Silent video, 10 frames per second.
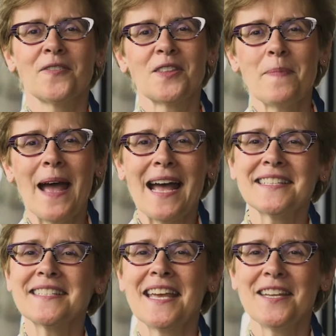For the
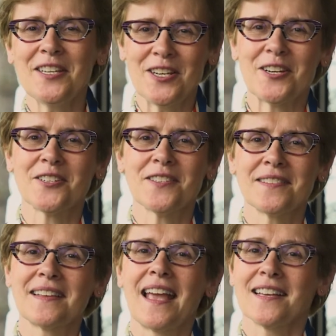past 10 years,
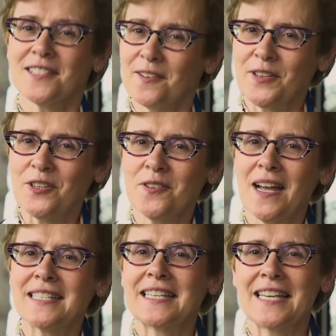SFU
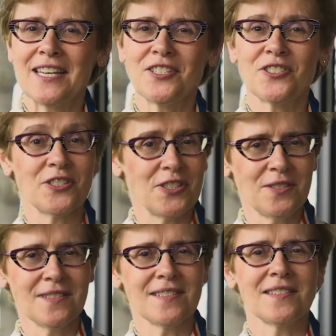has engaged
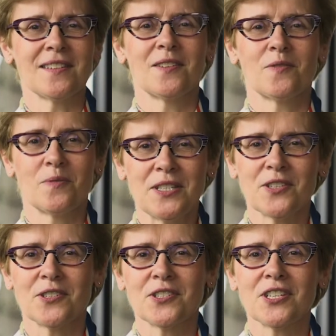students,
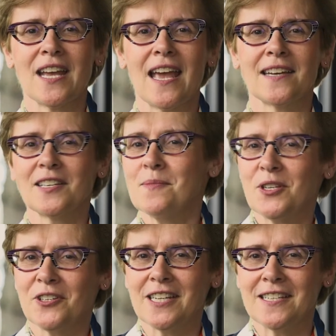research, and
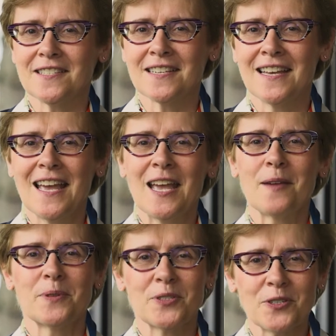communities
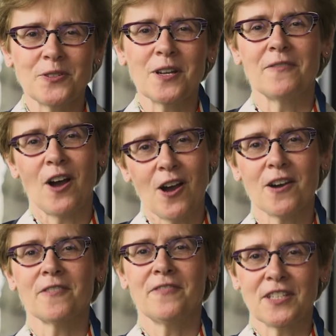in pursuit of
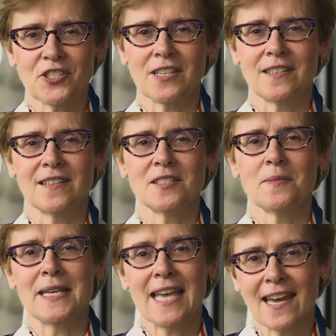our vision to
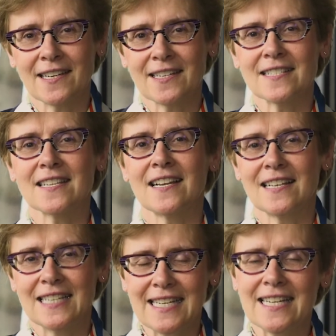be Canada's
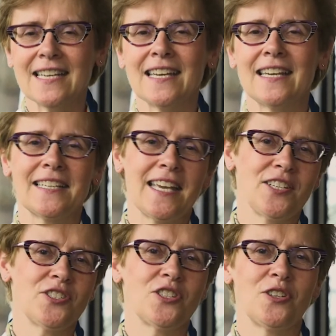leading
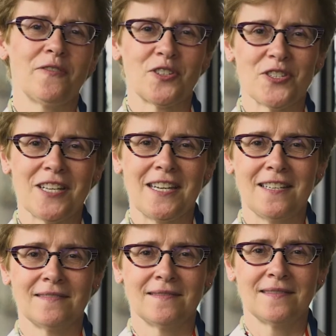engaged university.